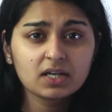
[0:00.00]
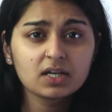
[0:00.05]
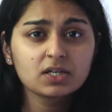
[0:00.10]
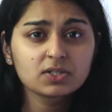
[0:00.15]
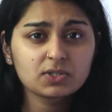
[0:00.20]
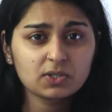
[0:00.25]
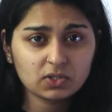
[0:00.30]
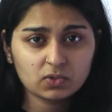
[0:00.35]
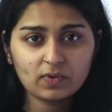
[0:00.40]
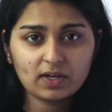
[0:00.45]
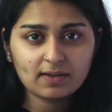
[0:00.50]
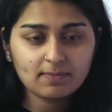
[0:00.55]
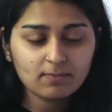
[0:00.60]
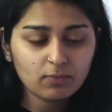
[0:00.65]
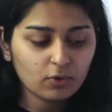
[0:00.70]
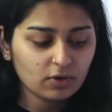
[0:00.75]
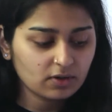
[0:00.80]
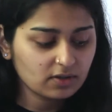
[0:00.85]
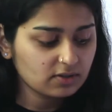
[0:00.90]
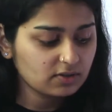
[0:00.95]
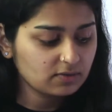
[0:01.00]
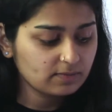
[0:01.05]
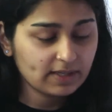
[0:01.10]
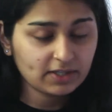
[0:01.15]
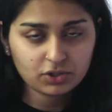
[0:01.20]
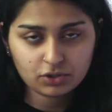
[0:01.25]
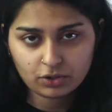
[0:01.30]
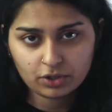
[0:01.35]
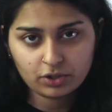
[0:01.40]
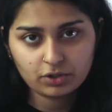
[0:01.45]
So it's very important to make
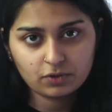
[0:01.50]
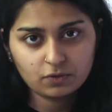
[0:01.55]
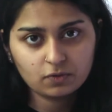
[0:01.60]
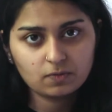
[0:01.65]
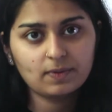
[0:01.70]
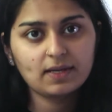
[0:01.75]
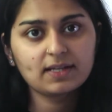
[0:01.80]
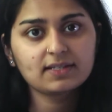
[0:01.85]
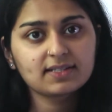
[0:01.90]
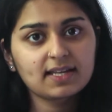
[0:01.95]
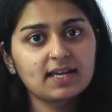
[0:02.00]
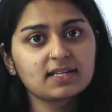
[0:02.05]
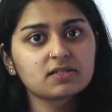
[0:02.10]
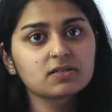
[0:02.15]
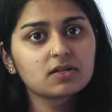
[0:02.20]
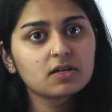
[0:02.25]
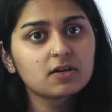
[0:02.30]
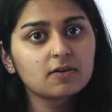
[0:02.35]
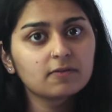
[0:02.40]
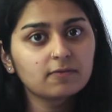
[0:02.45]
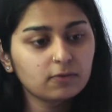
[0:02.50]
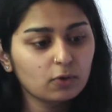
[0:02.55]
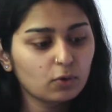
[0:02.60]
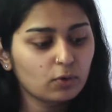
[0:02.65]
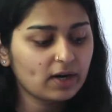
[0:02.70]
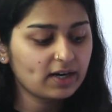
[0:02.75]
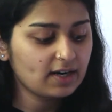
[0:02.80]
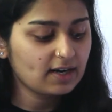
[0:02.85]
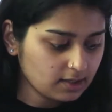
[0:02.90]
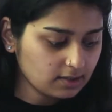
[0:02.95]
sure your toothpaste has
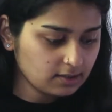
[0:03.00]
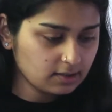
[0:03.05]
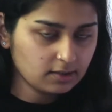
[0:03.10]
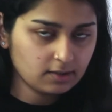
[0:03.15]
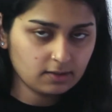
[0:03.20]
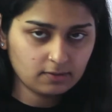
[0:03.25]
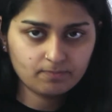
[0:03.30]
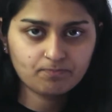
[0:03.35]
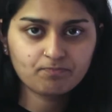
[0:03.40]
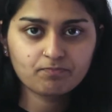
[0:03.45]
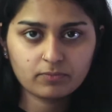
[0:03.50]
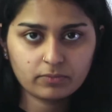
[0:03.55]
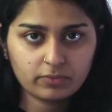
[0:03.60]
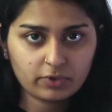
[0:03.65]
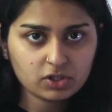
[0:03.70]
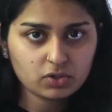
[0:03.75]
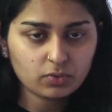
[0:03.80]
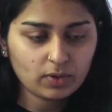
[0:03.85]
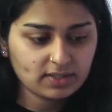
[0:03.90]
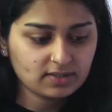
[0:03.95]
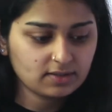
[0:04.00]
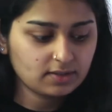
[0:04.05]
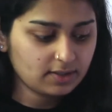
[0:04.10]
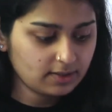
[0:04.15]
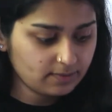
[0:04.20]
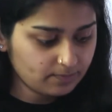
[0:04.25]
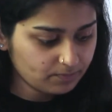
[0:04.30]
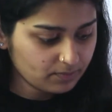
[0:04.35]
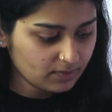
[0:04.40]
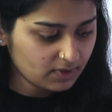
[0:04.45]
fluoride, and brush twice a
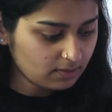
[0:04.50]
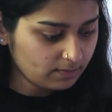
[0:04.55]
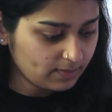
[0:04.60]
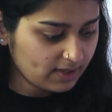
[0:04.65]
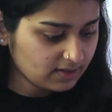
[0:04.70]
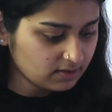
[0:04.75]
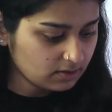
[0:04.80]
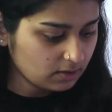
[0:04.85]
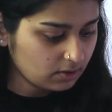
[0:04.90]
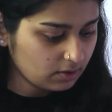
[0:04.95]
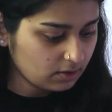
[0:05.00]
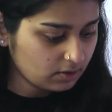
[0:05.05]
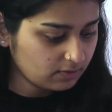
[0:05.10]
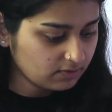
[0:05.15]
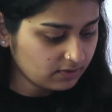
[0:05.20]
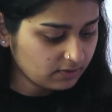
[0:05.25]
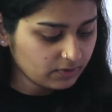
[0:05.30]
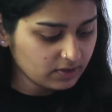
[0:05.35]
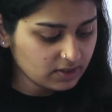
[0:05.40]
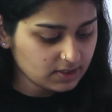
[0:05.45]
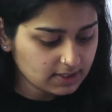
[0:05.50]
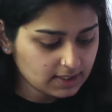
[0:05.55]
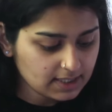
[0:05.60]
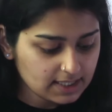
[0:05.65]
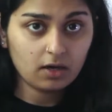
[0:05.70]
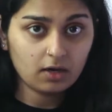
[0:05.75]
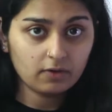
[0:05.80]
day. It makes a lot of difference.